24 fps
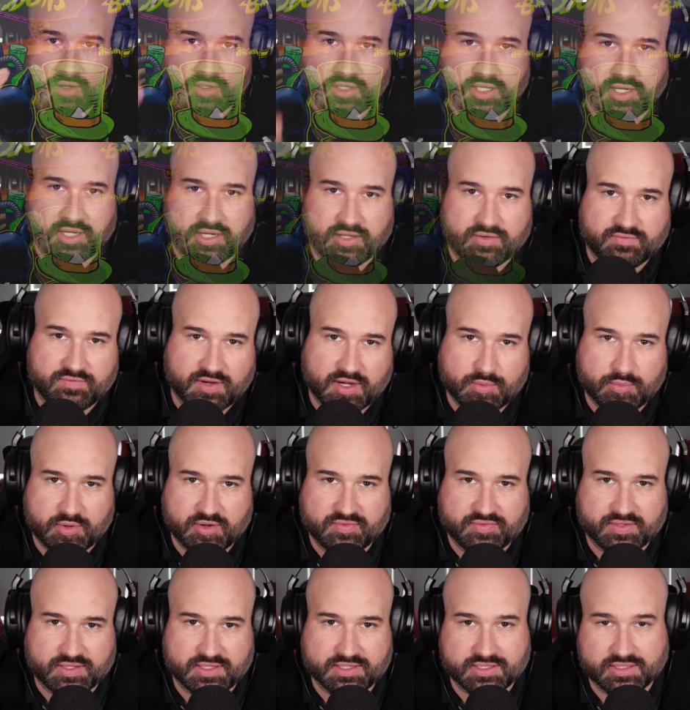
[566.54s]
cutting in very
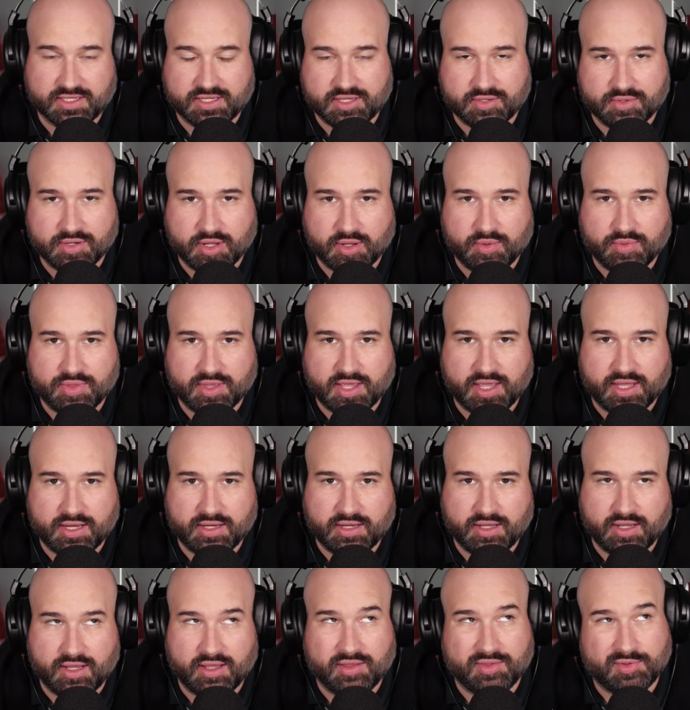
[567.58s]
briefly to let you know that
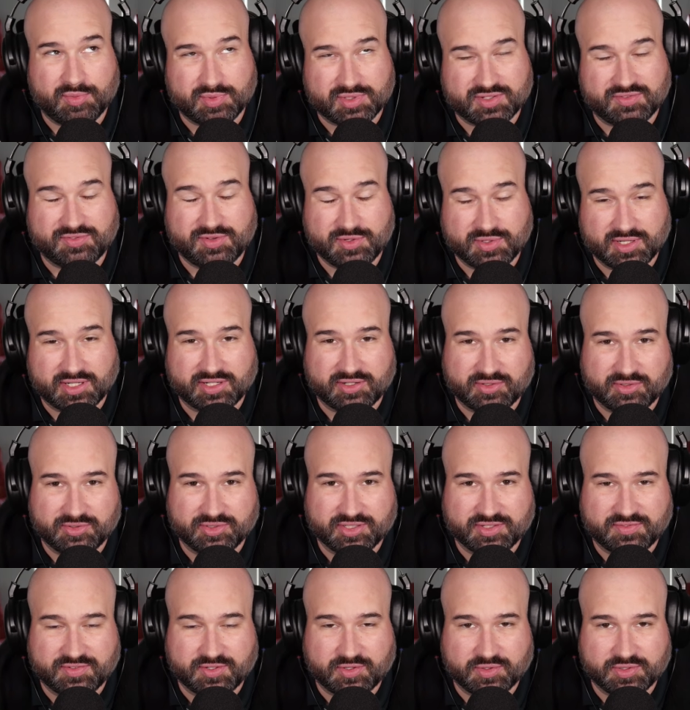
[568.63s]
uh, there was a few technical
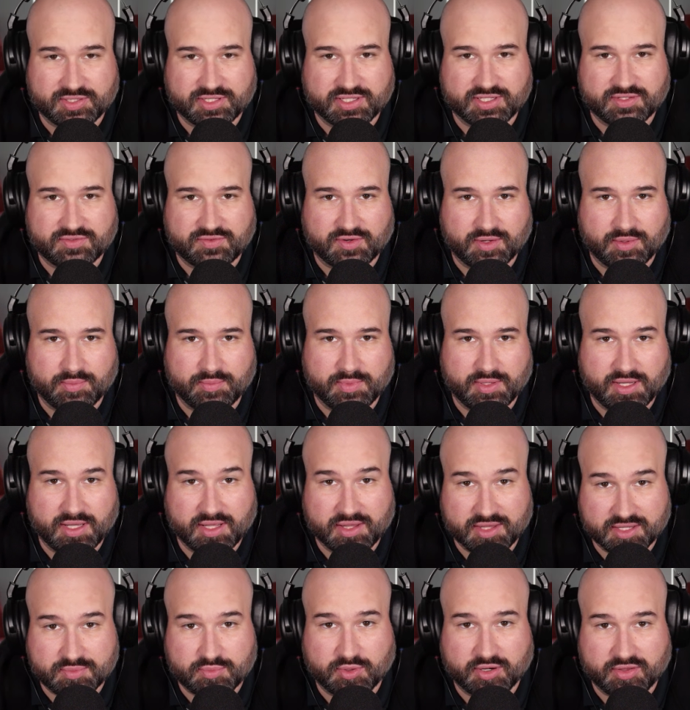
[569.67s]
difficulties from uh,
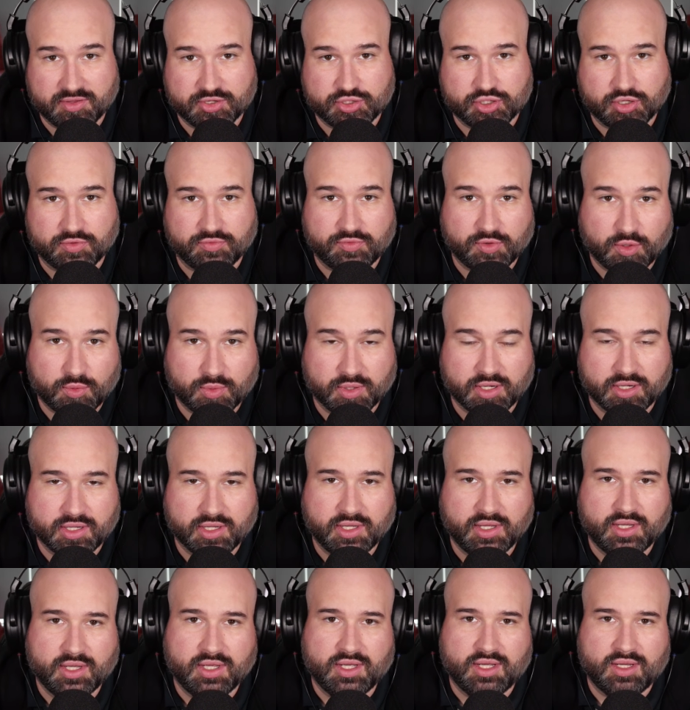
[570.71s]
this point of the show forward.
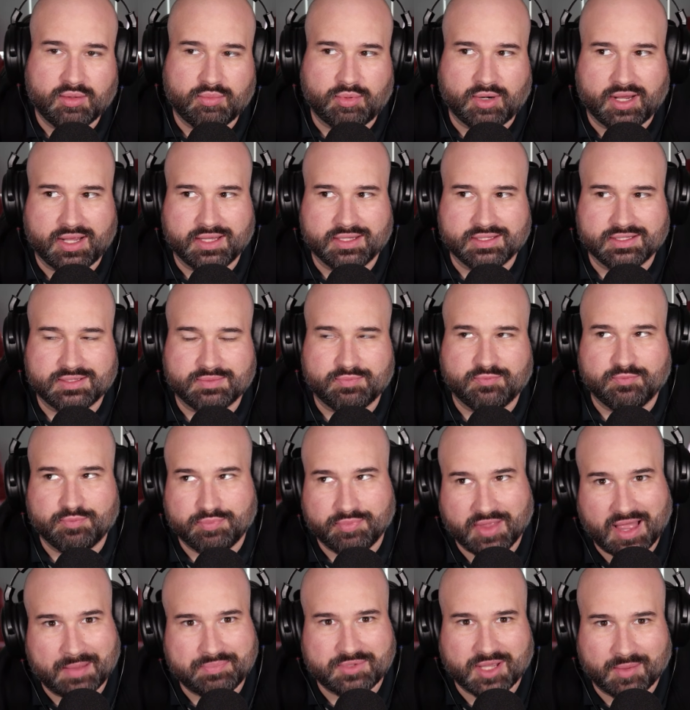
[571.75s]
Brian's
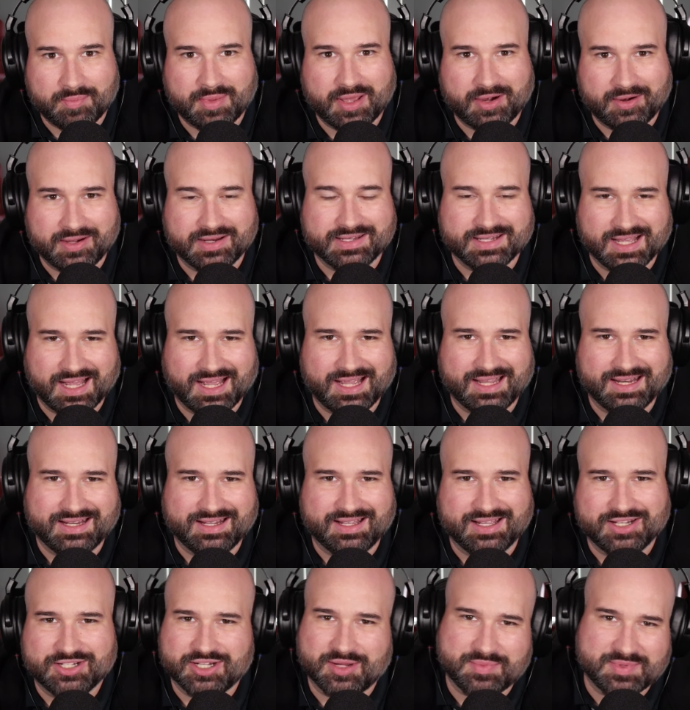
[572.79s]
laptop battery died,
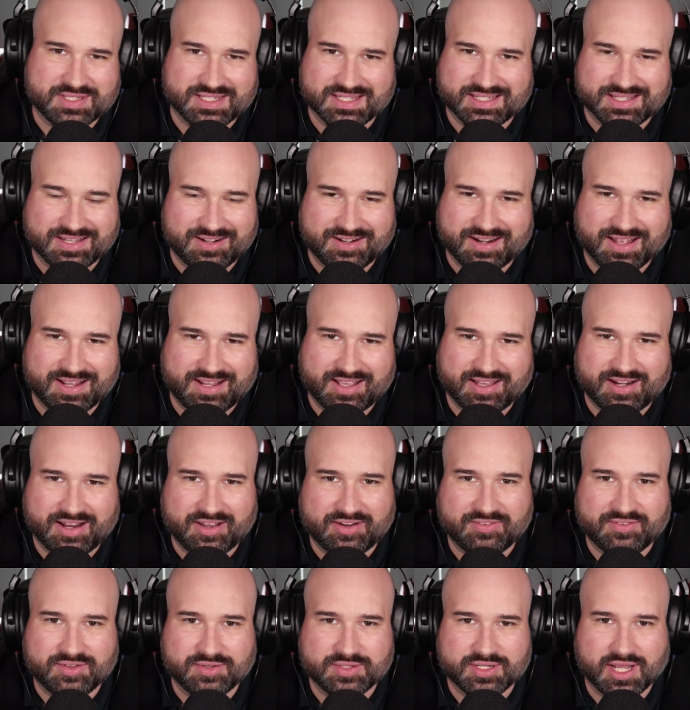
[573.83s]
uh, Jameson's internet cut out
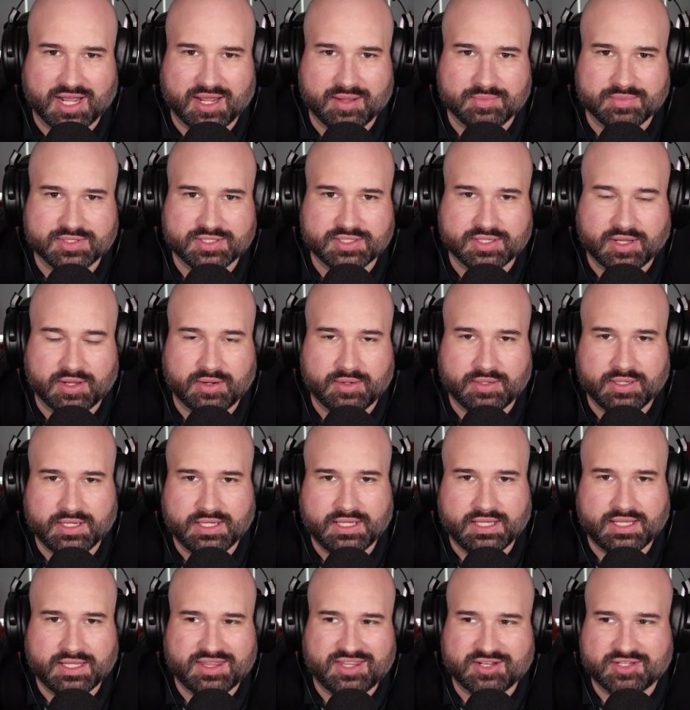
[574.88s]
a few times, so
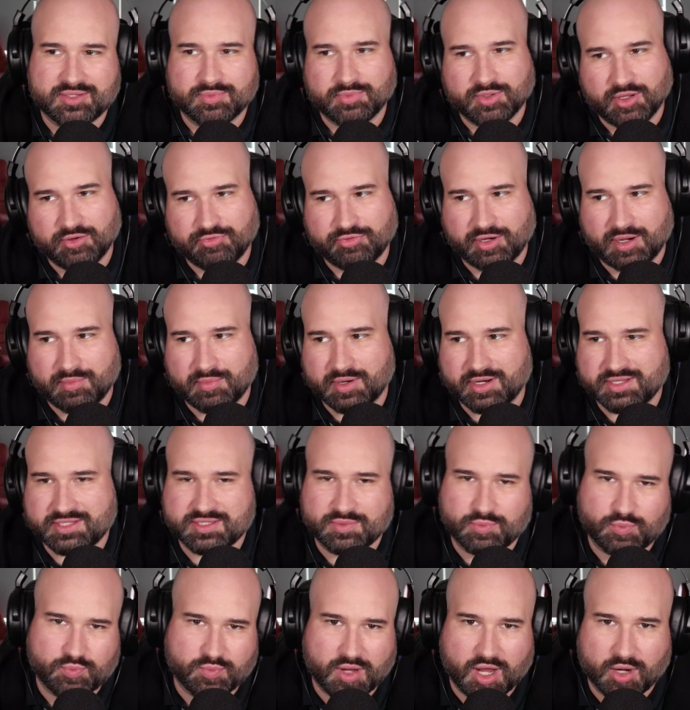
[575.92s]
there's some low frame rates,
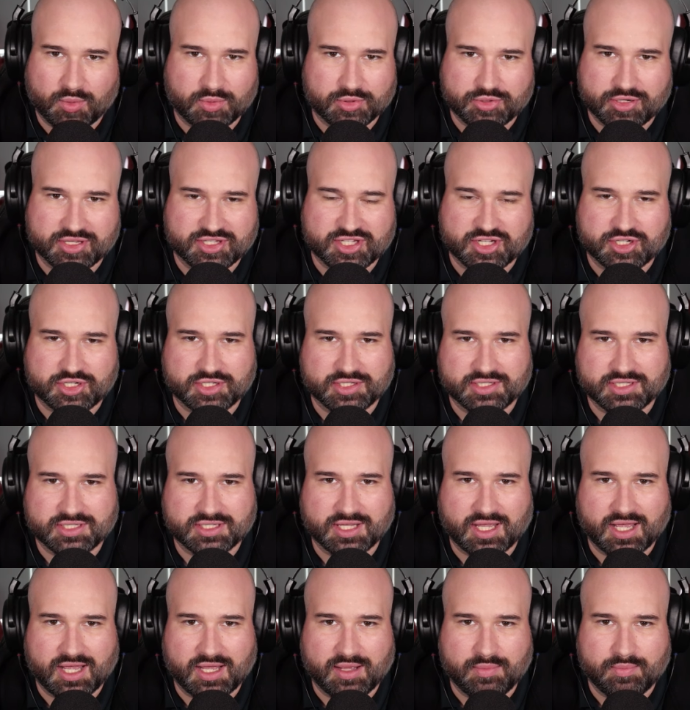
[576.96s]
awkward transitions.
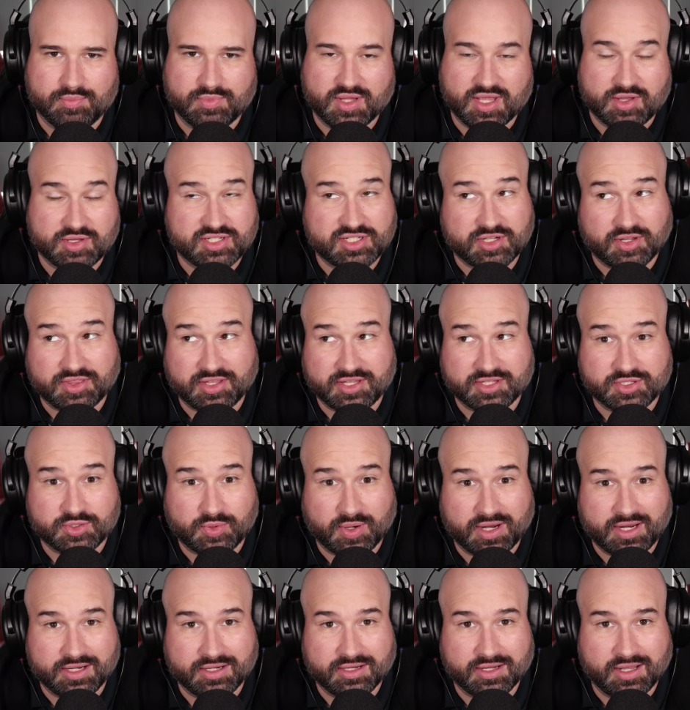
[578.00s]
Um, still think it's a
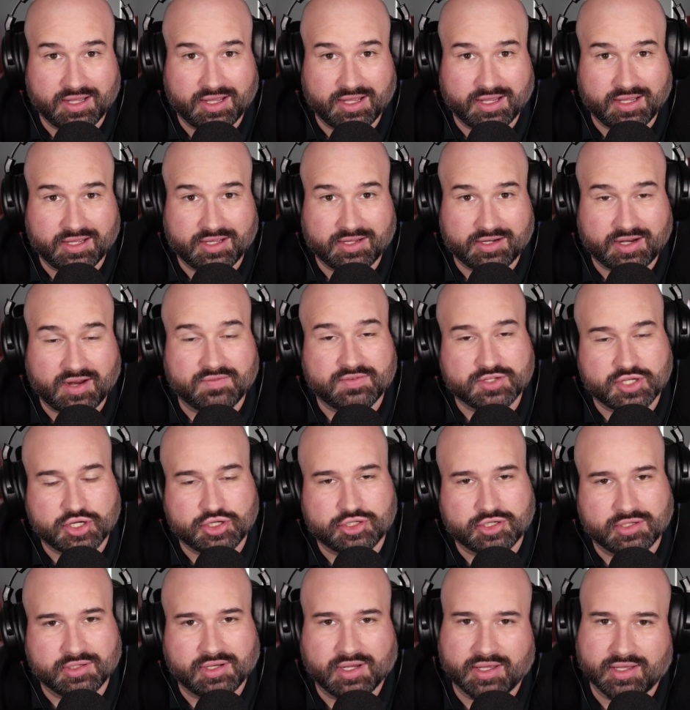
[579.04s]
great uh,
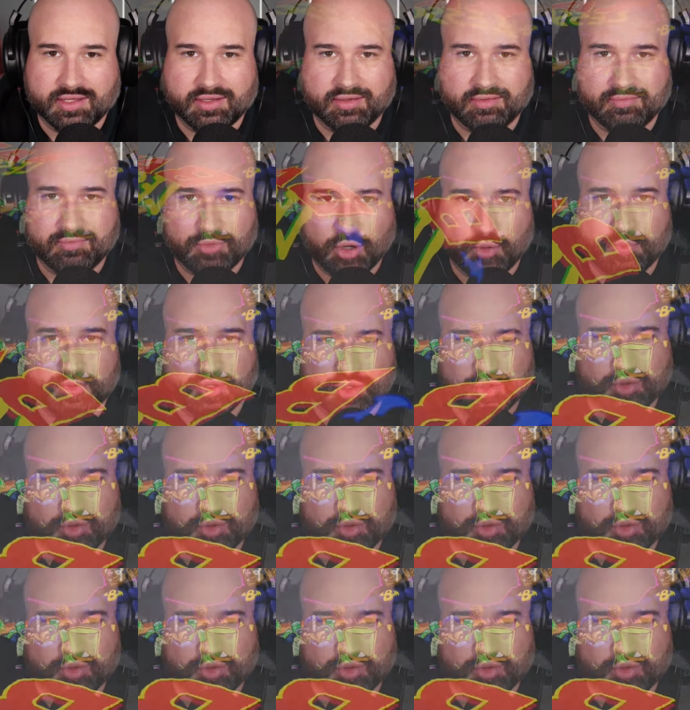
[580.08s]
conversation. Uh, hope you enjoy